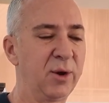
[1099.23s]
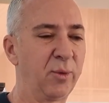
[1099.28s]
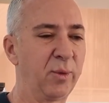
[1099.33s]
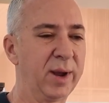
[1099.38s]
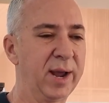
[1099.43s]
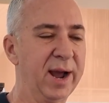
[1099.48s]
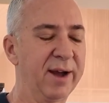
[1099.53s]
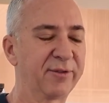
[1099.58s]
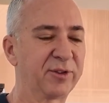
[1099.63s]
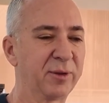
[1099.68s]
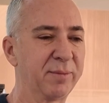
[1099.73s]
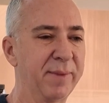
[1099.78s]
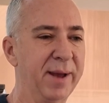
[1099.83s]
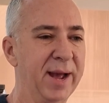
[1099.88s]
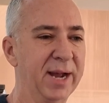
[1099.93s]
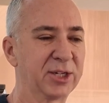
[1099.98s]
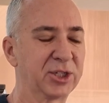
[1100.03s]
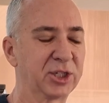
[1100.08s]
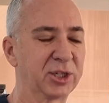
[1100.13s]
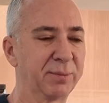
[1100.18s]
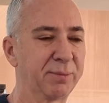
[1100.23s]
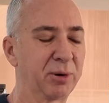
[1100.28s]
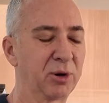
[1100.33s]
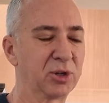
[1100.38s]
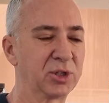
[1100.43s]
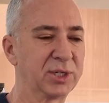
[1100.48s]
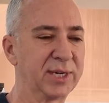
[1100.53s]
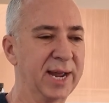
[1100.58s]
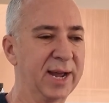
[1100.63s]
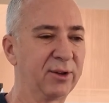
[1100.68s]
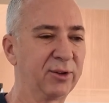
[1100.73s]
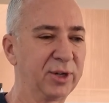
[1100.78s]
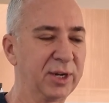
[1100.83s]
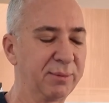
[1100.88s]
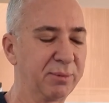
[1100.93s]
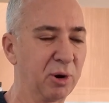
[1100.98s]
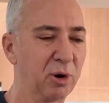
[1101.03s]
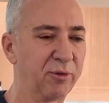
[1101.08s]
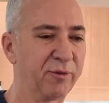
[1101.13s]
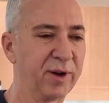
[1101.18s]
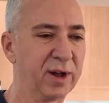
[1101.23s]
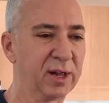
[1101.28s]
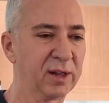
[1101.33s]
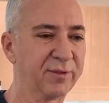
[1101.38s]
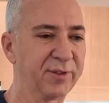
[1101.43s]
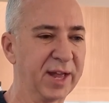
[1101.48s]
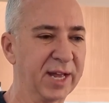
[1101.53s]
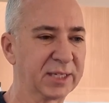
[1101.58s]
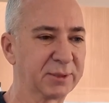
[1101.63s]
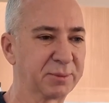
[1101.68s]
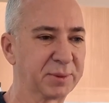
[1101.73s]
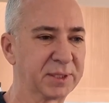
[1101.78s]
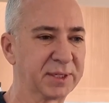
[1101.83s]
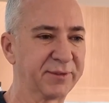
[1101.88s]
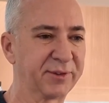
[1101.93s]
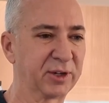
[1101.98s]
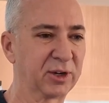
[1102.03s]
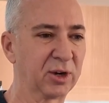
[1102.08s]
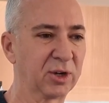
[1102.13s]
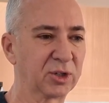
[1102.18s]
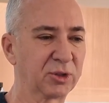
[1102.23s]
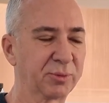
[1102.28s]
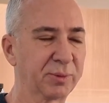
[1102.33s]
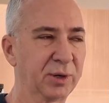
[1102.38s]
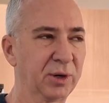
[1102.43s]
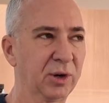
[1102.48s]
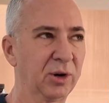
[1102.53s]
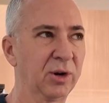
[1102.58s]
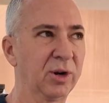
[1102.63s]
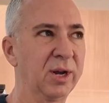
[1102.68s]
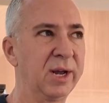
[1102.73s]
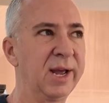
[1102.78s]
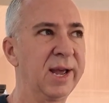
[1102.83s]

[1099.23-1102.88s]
We have to match the personality profile of that specific entrepreneur,